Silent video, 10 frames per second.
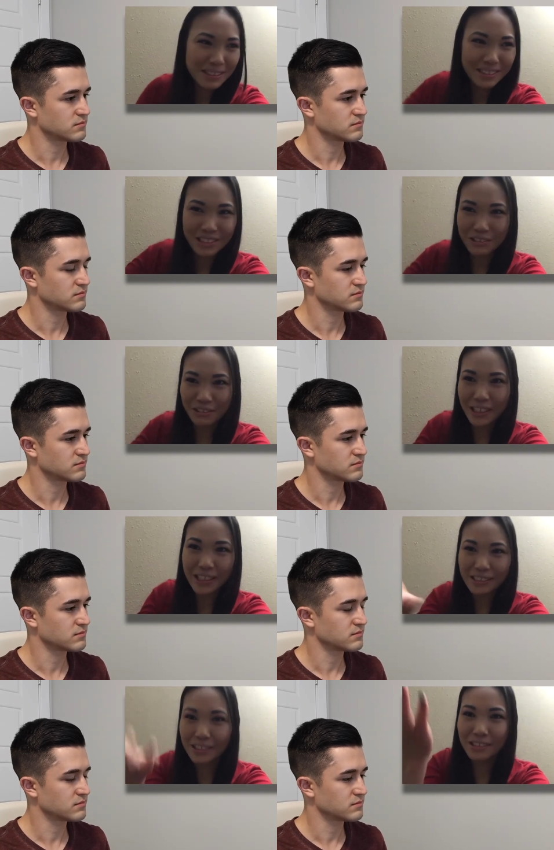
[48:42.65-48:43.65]
Speaker 1: to
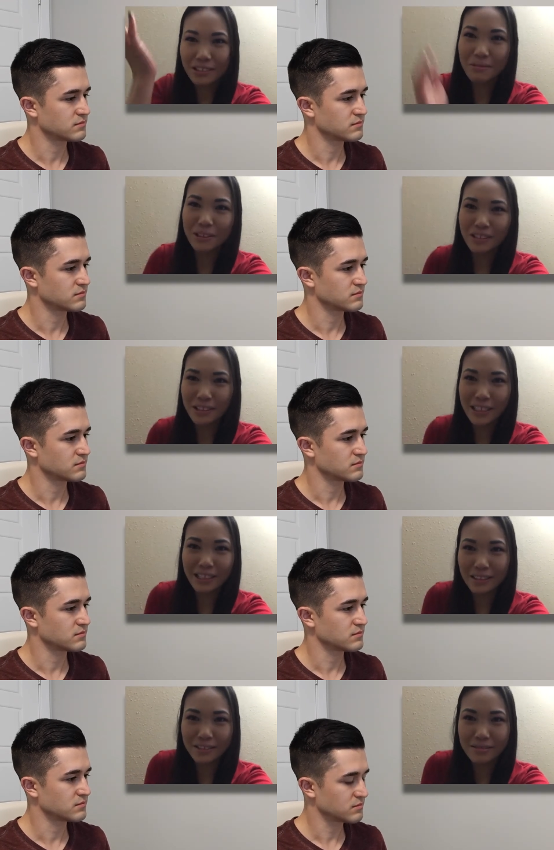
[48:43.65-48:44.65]
create a world
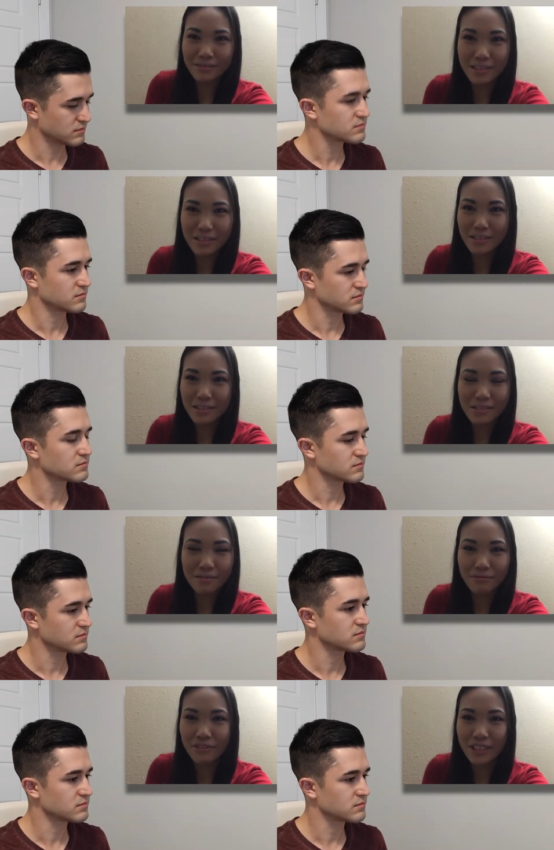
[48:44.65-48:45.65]
that is
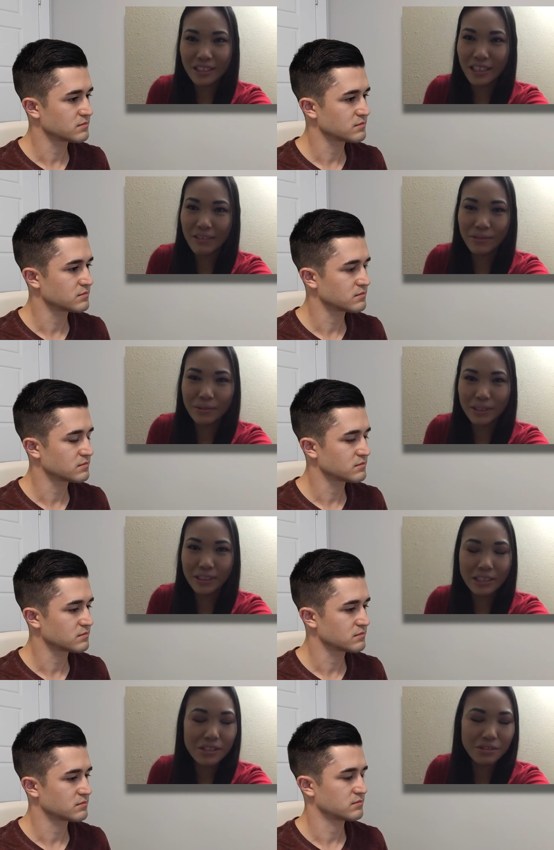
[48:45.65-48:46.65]
fun and everyone
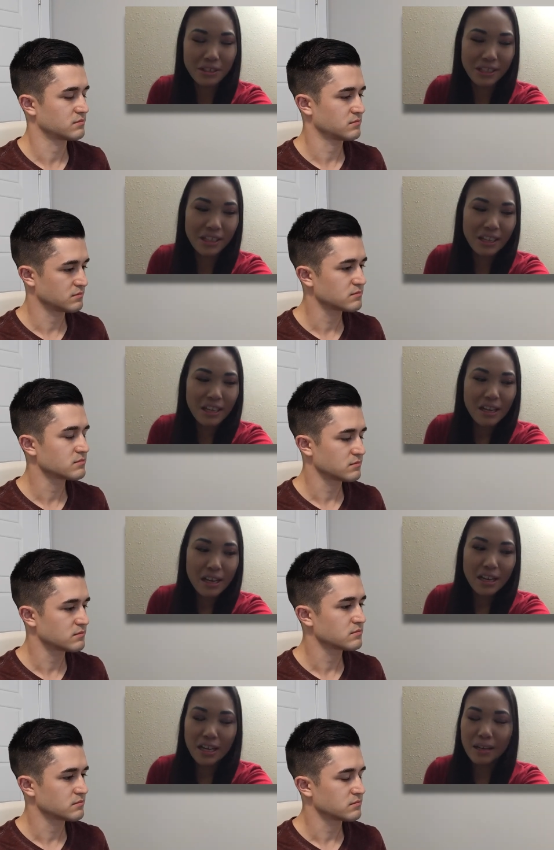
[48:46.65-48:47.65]
can enjoy.
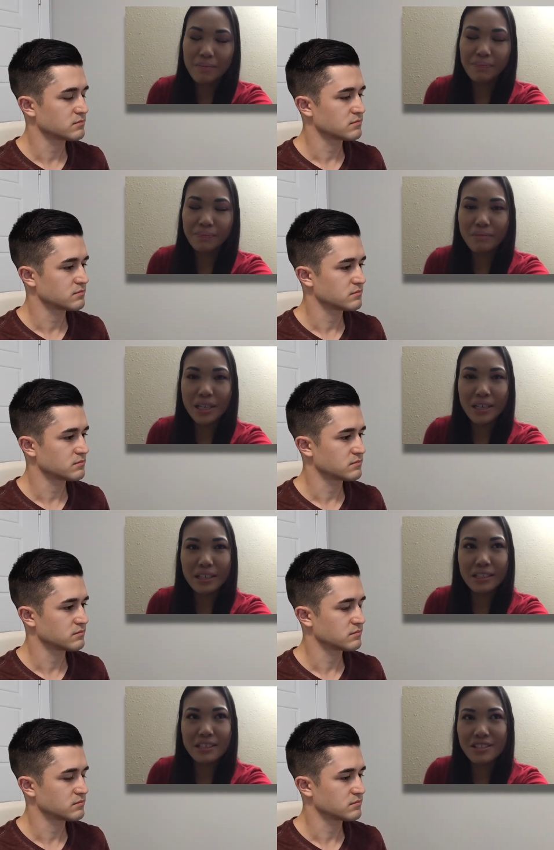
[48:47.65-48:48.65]
Um,
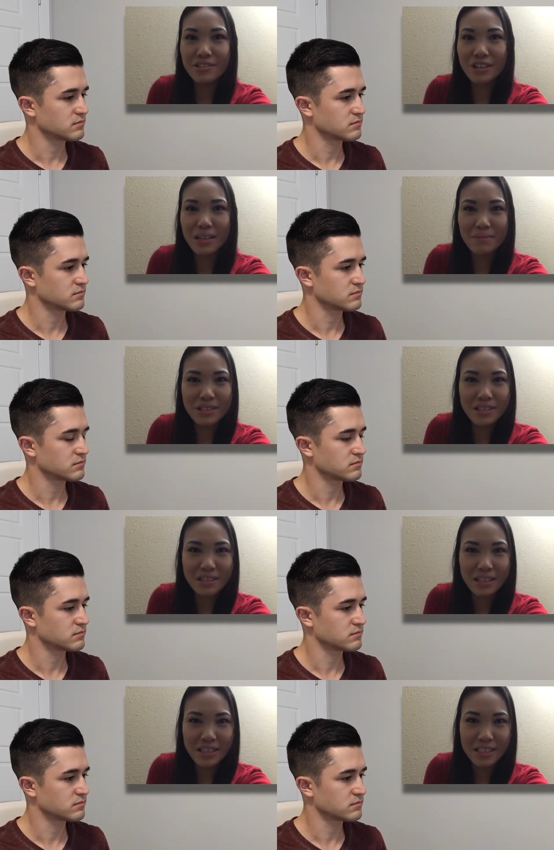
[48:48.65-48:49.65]
my Instagram is
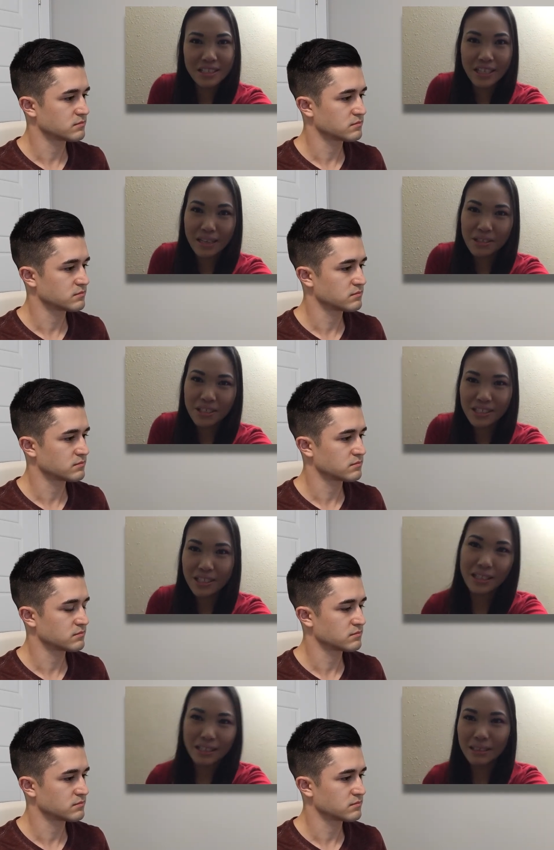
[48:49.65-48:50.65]
xdamaged.
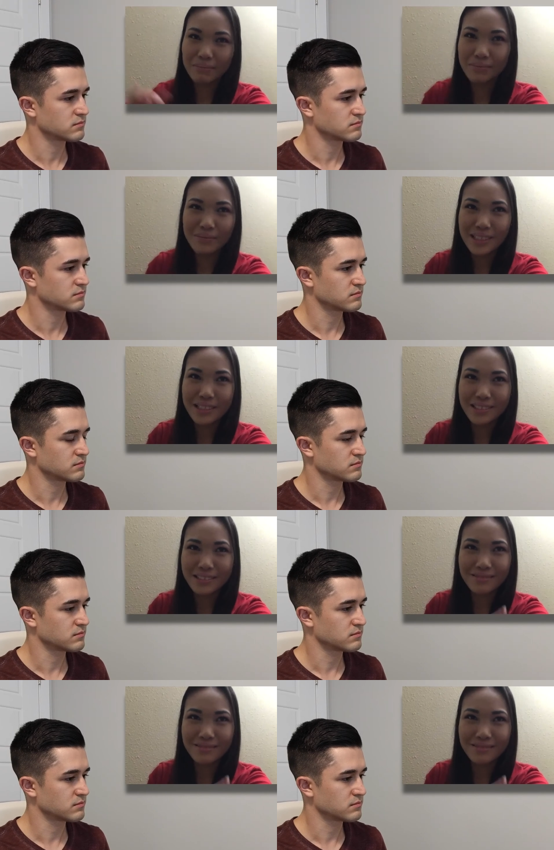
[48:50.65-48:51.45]
Um, it's